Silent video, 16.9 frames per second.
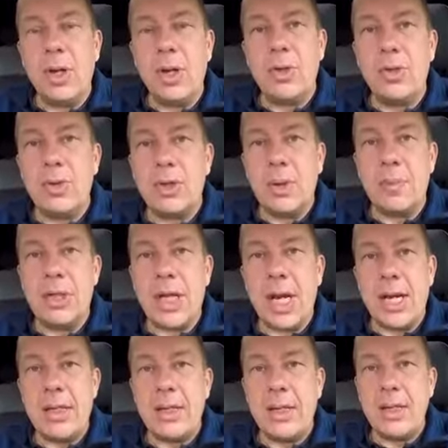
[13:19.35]
can do some
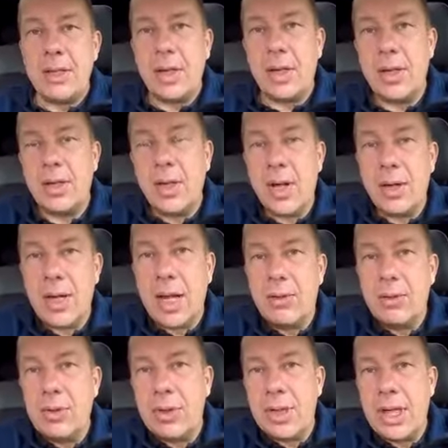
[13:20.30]
changes on
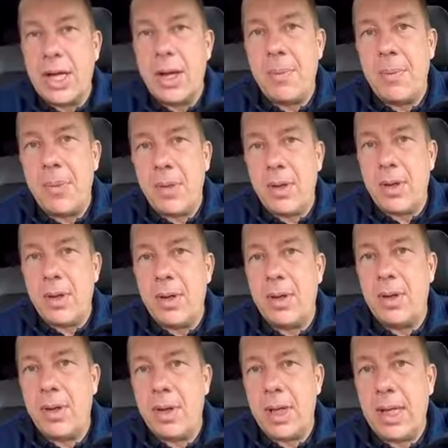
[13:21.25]
how to set up.
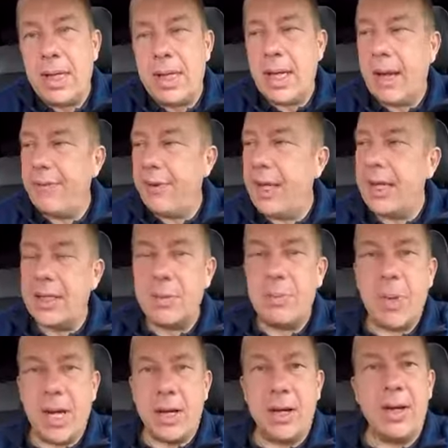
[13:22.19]
I think
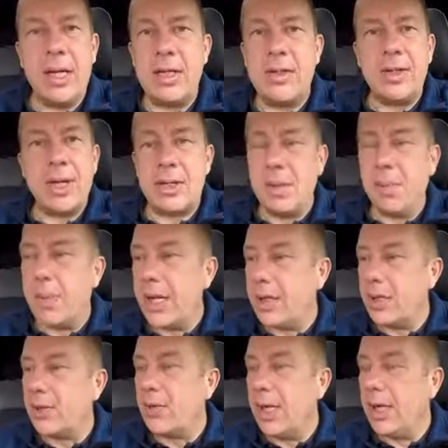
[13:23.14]
it's better. It's just a
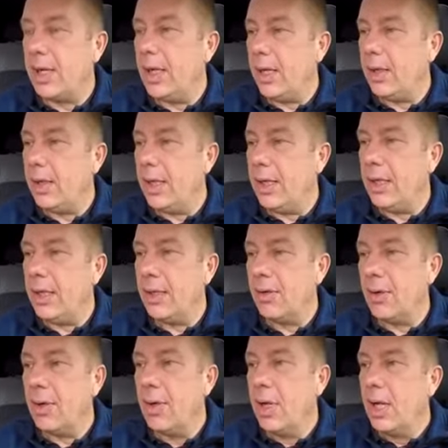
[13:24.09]
better screen in the
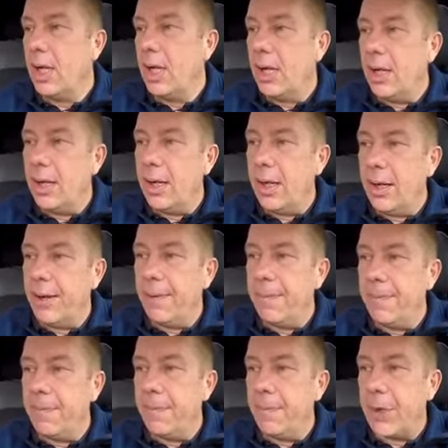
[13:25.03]
e-Niro,
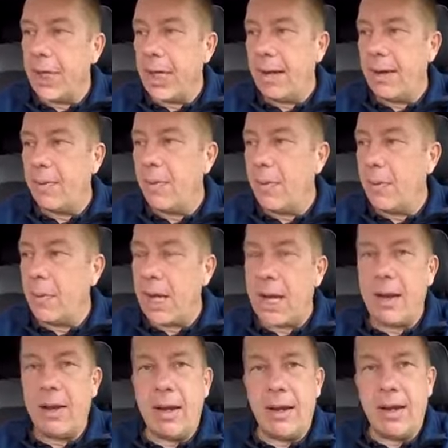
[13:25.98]
but
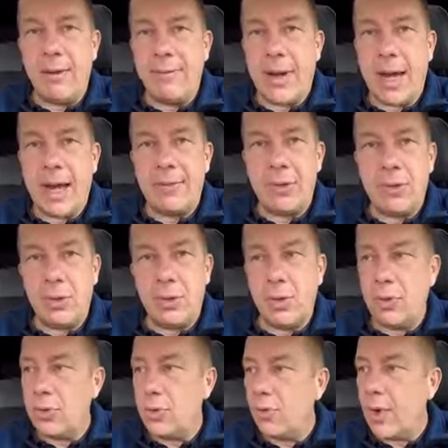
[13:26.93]
if I have
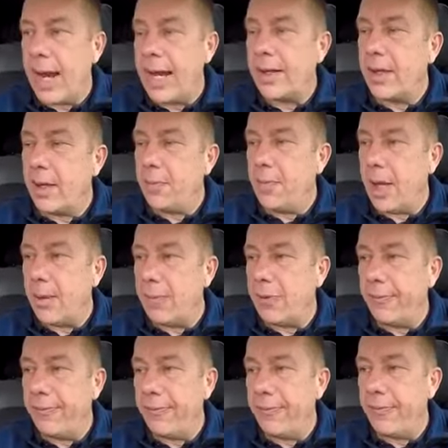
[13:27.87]
to rank them, I
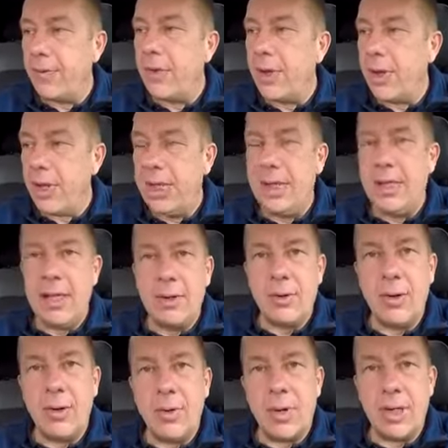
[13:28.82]
prefer the
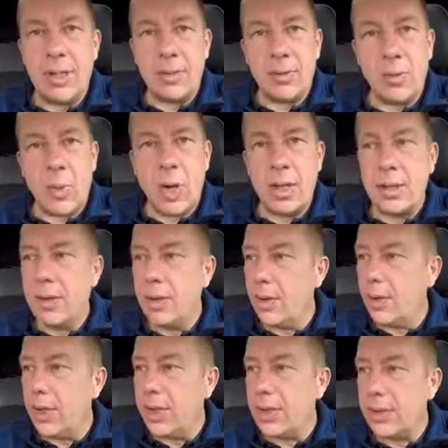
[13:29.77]
e-Niro is 1,
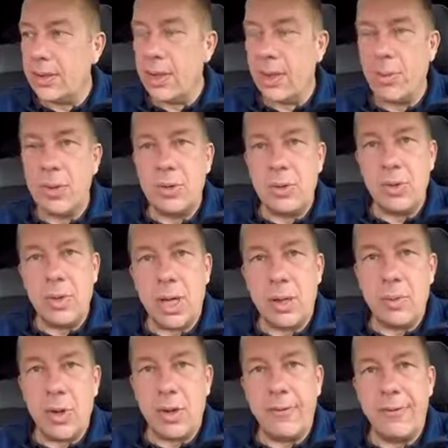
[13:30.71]
this is number 2,
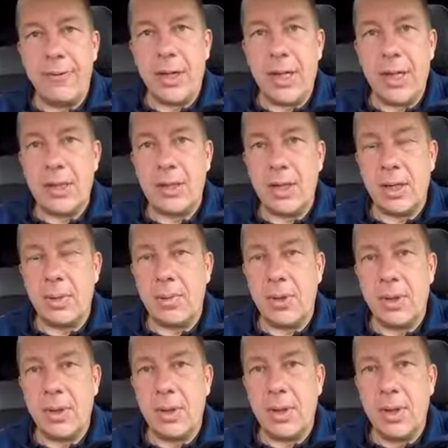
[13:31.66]
and Model 3 is
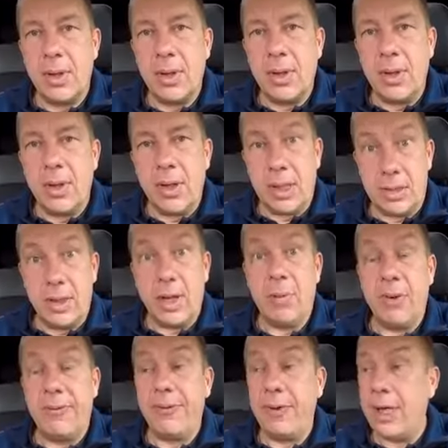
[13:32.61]
number
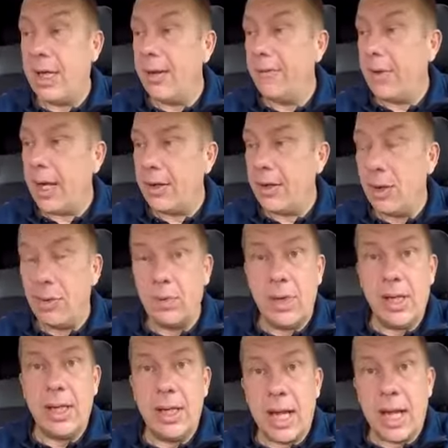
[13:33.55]
3. I
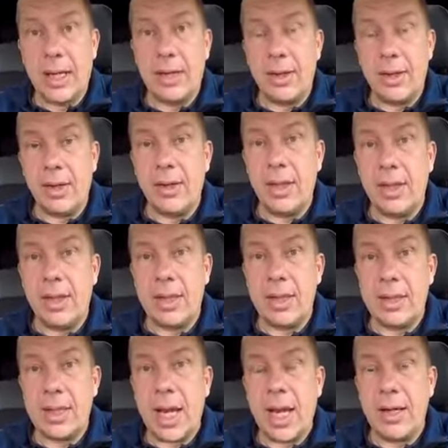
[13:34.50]
don't really like the
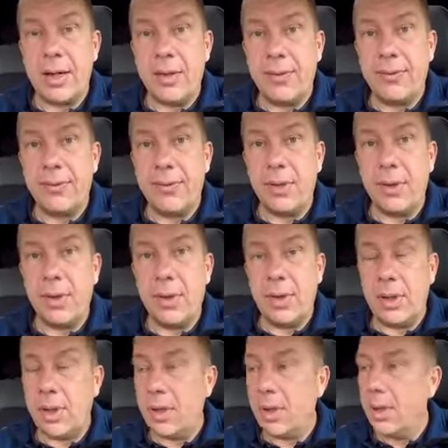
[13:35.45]
design of
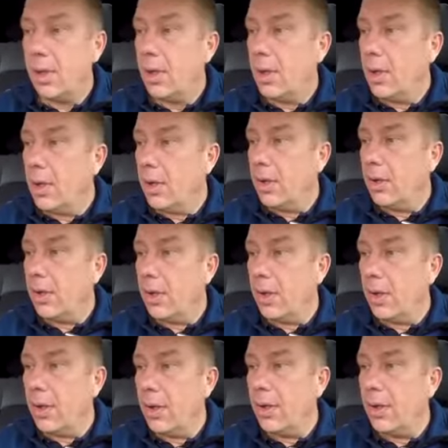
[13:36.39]
the
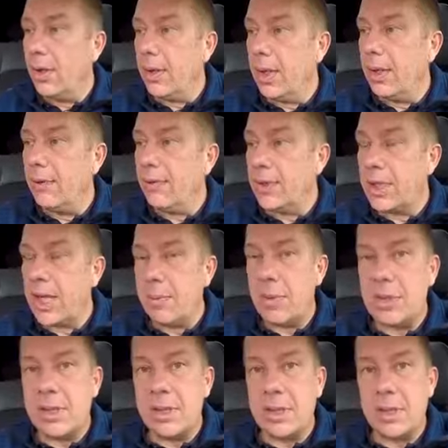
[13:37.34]

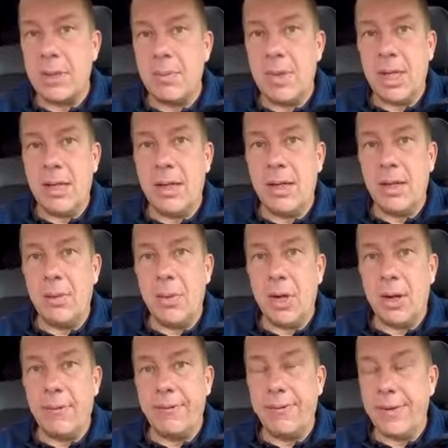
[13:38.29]
infotainment system in the
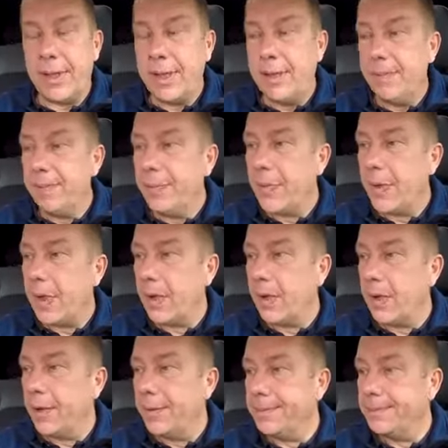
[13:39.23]
Model 3,
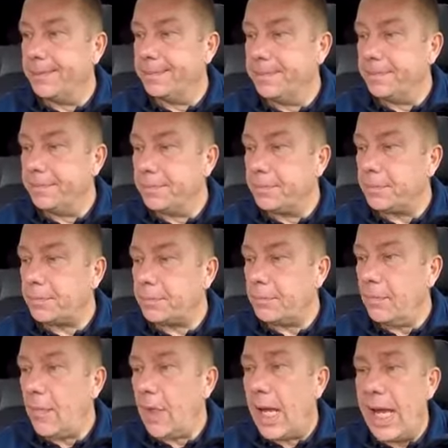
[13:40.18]
and
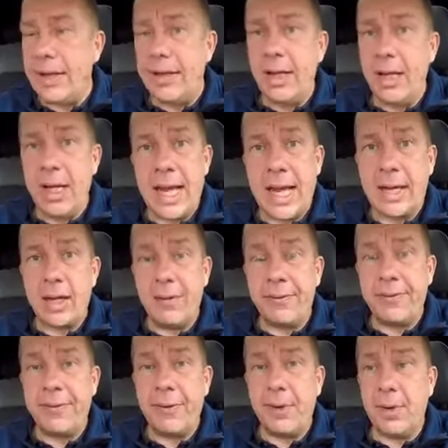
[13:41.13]
the lack
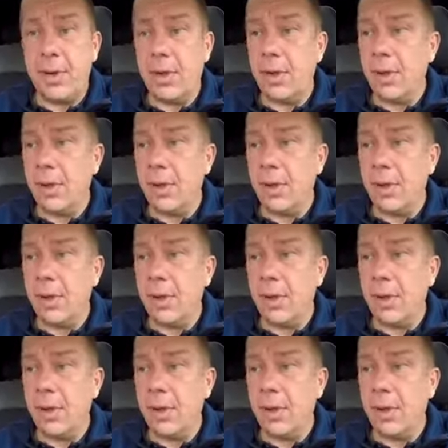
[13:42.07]
of